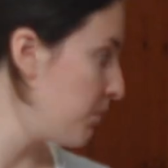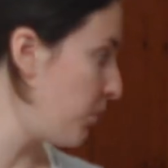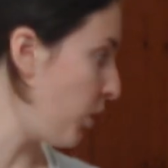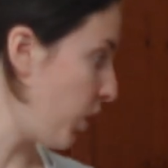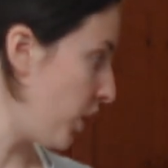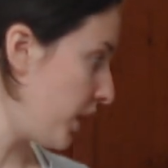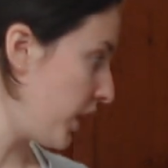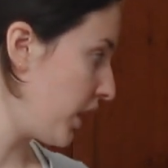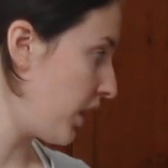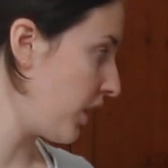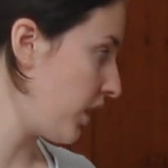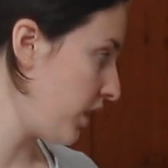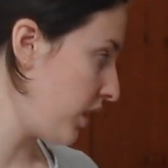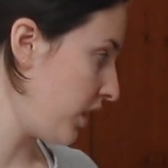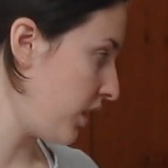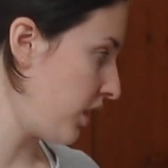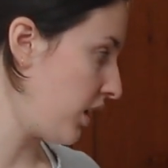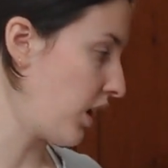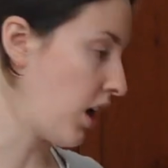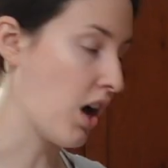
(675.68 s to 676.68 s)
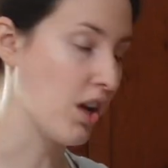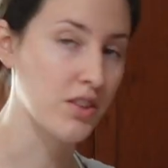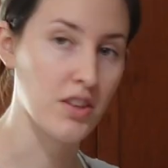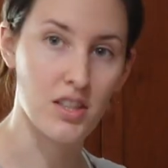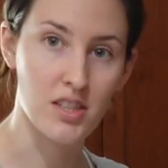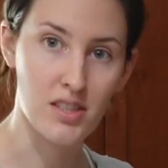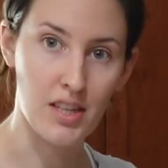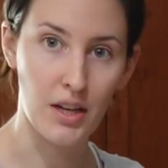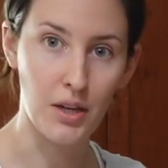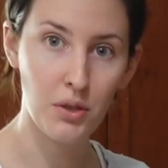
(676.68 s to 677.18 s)
Put it on
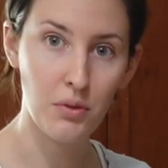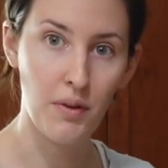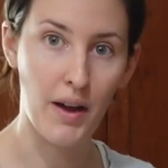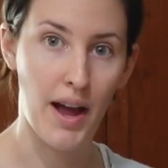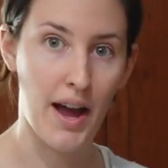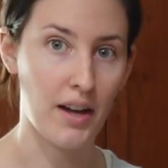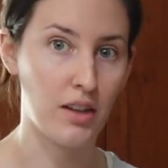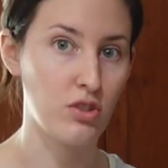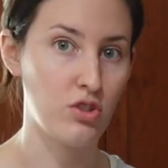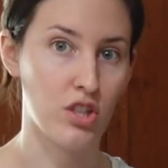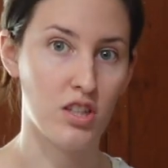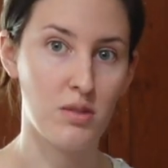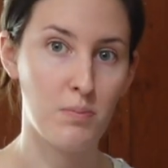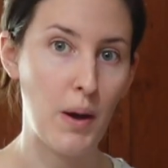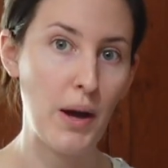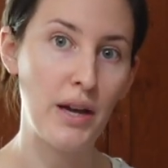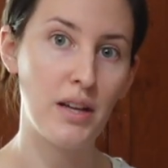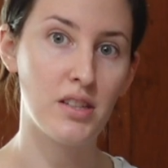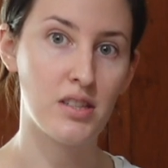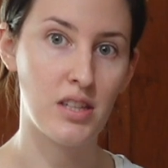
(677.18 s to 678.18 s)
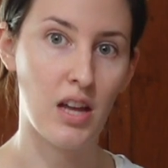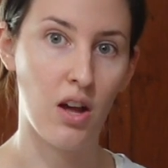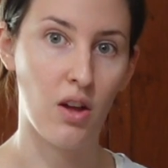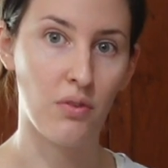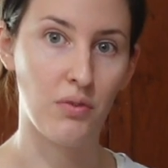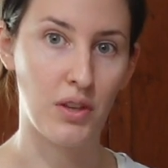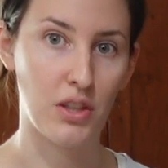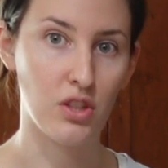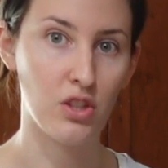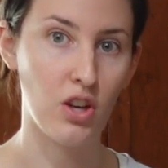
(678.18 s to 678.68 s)
the center rack just by
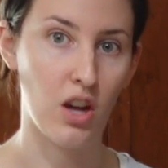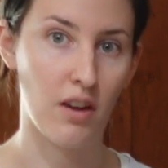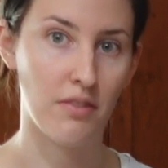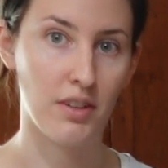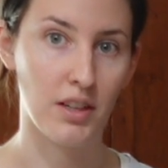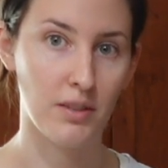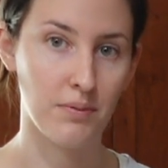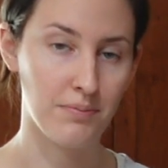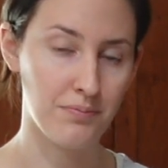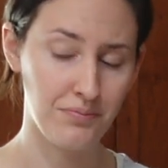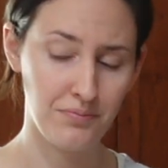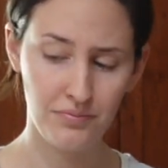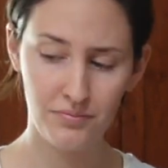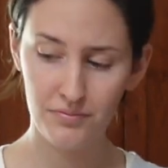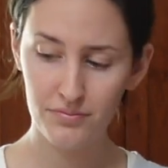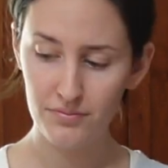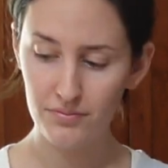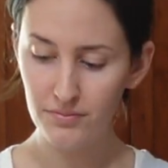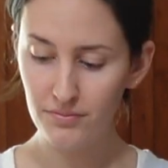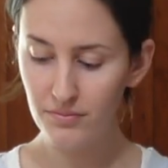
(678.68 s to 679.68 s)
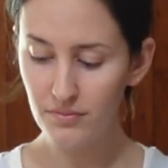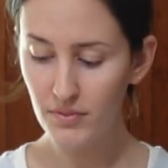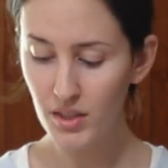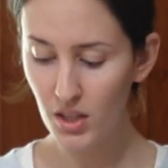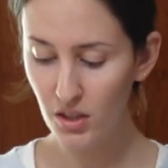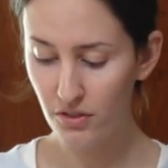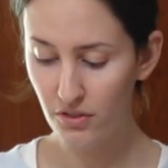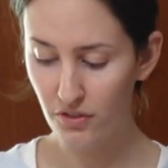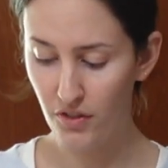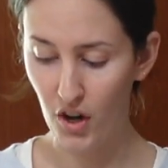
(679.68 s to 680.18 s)
itself in your oven
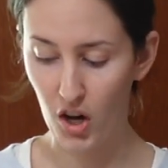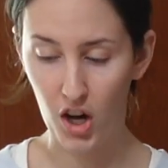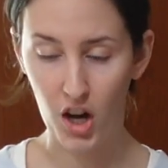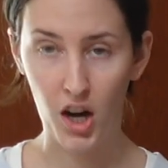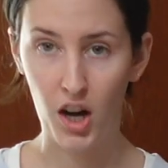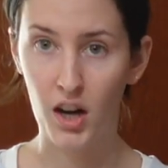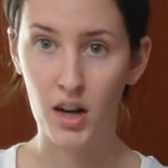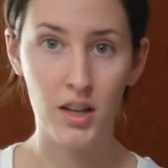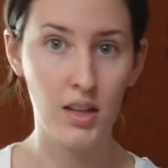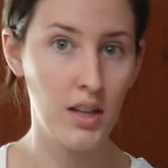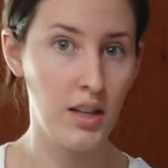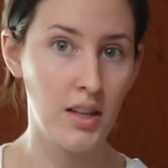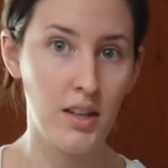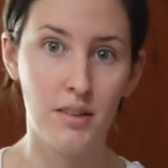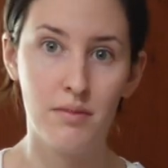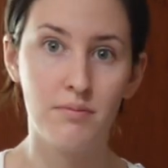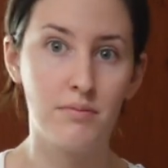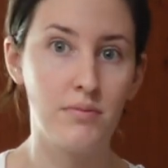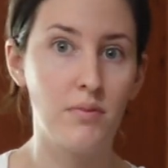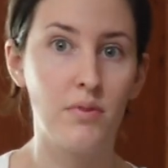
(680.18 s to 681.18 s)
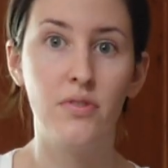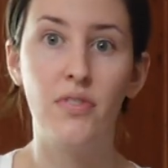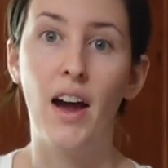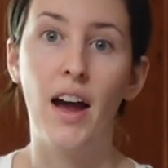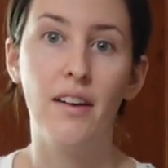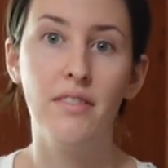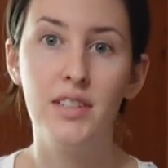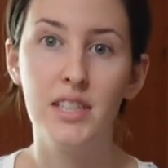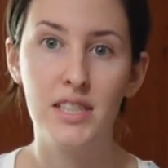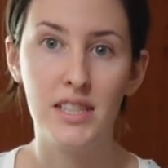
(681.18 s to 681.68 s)
for
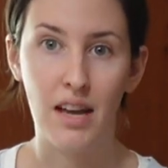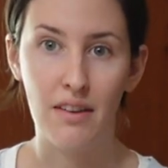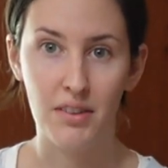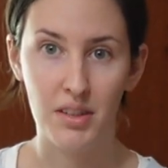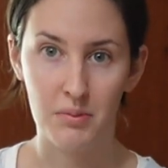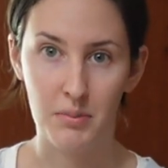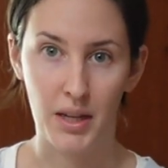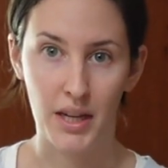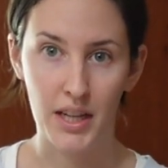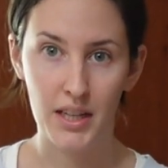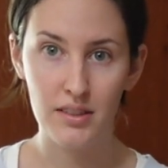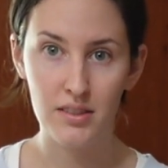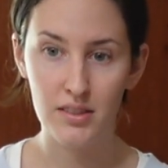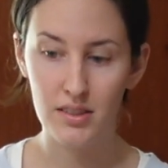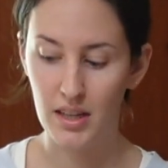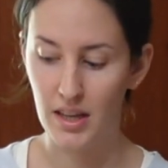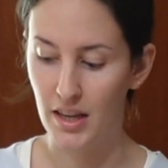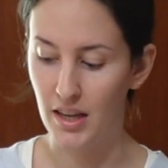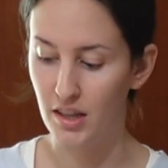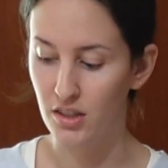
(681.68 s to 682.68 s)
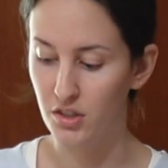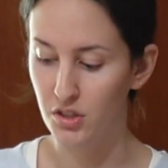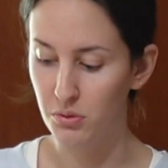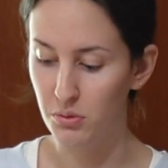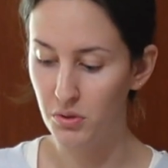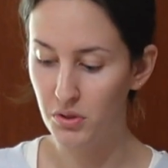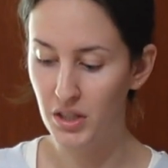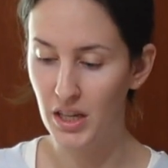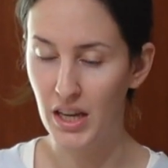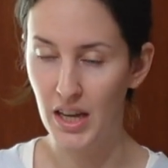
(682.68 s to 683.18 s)
five to seven minutes and you
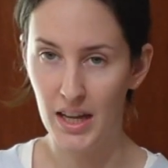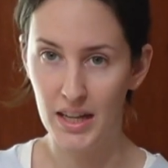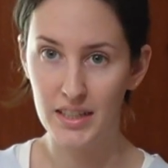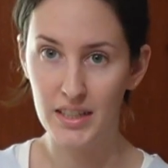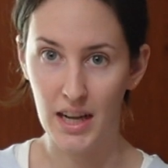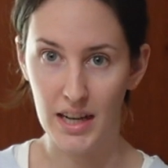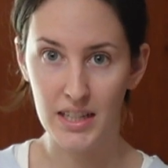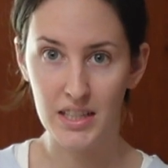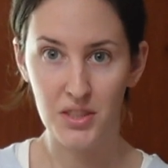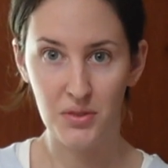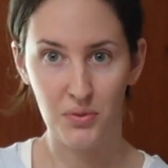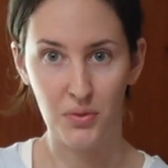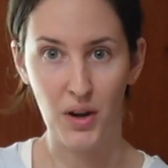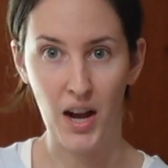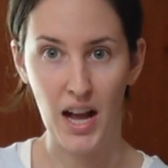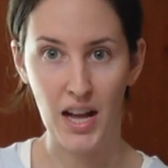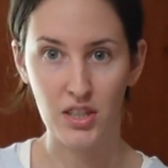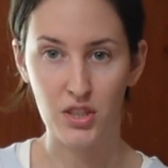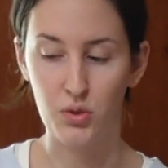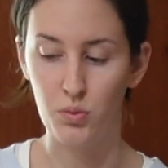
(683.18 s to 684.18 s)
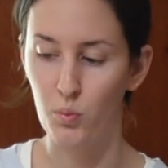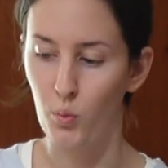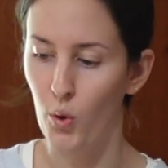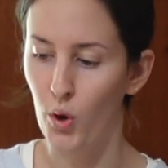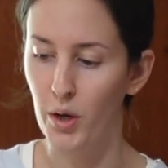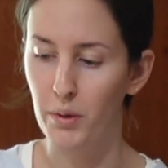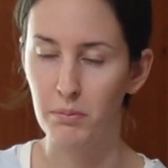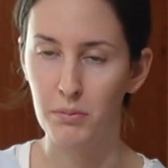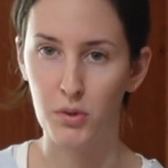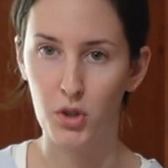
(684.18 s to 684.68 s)
will get a nice fresh
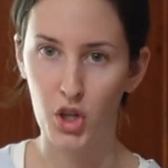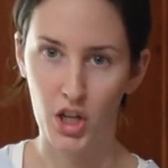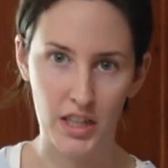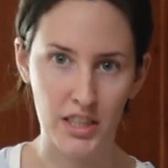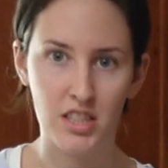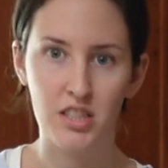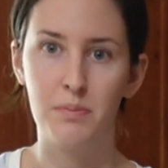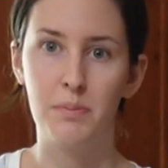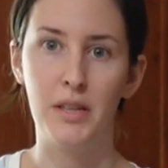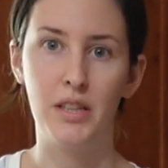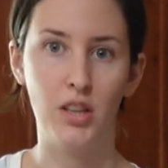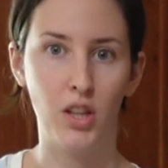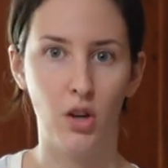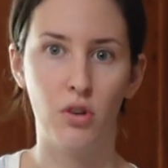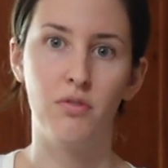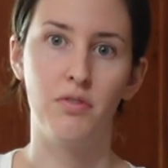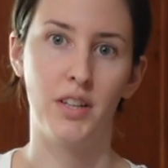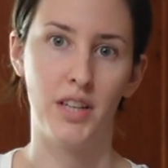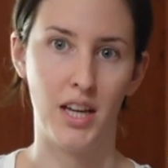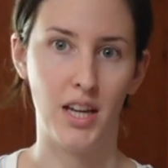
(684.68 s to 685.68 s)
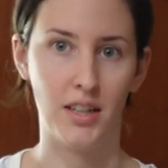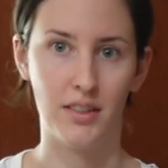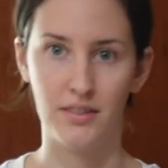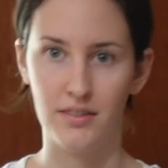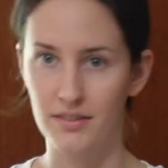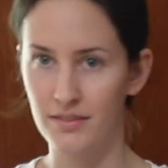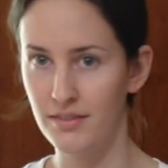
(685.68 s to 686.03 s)
warm crispy loaf again